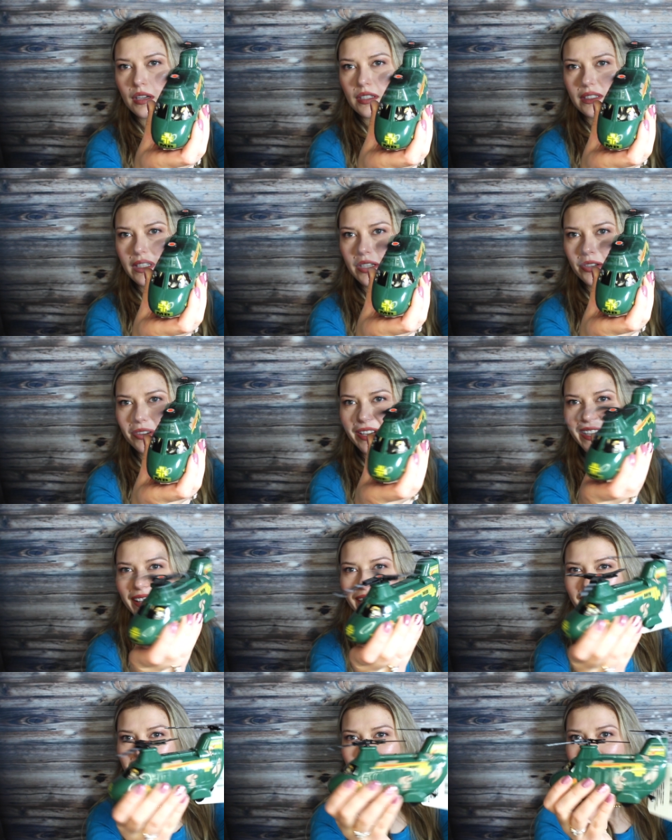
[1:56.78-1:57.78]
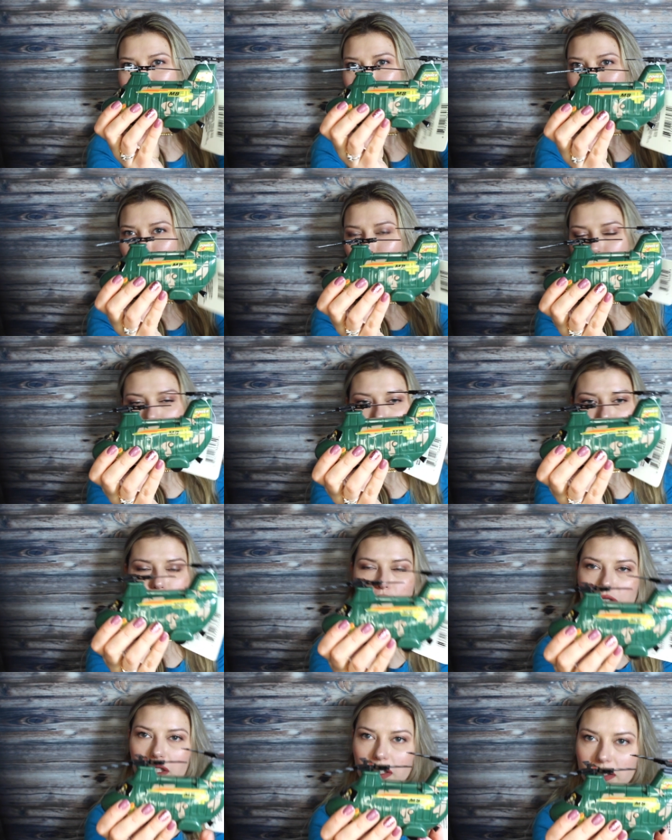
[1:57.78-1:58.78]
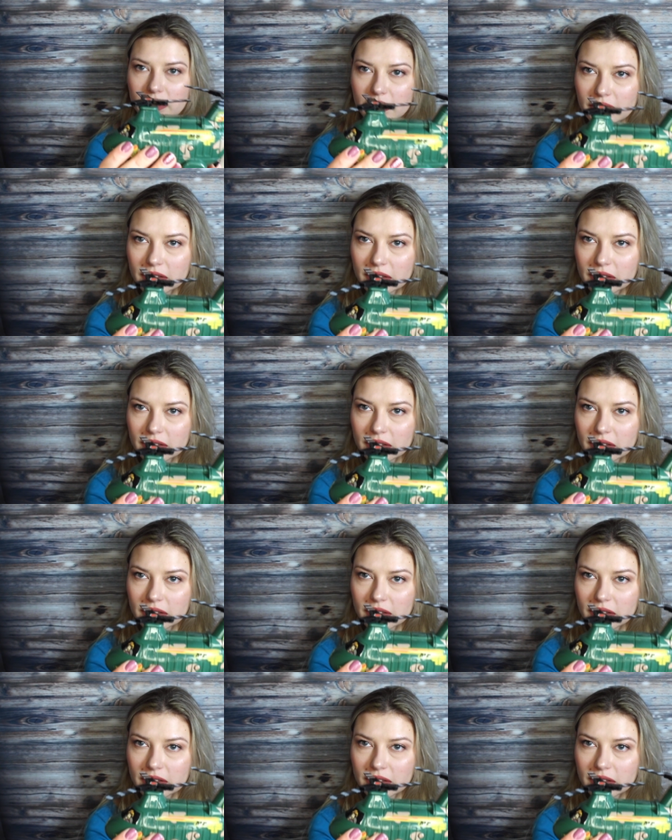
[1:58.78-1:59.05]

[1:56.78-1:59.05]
It's been great. Like it's so much fun.